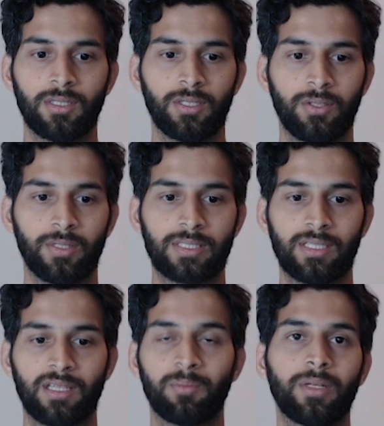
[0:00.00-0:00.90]
you can see
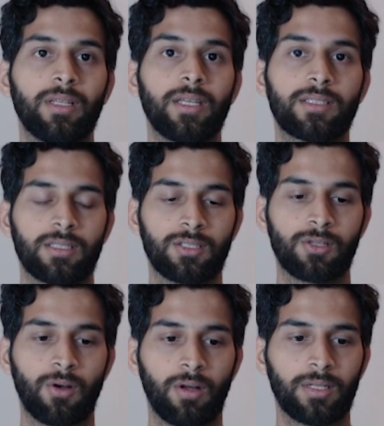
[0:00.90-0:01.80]
that Bill Gates is
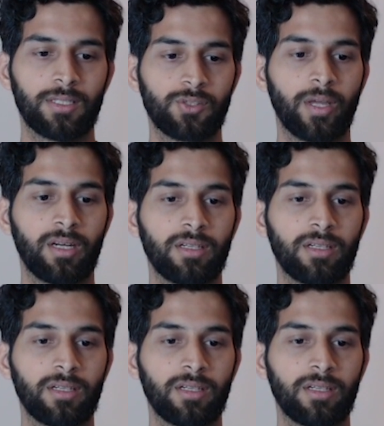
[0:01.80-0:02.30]
gone. Let's go ahead and